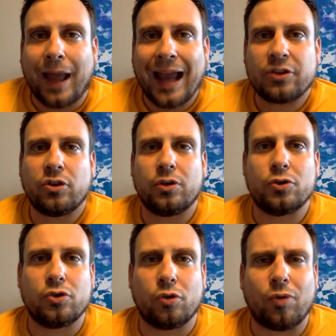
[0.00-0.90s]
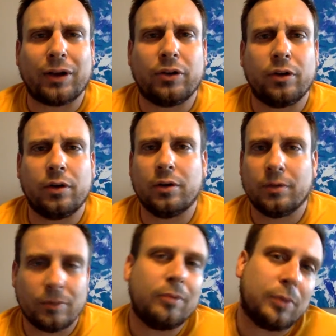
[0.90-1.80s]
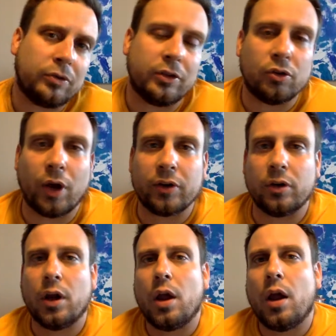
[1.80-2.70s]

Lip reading: actor, director, well, mostly director,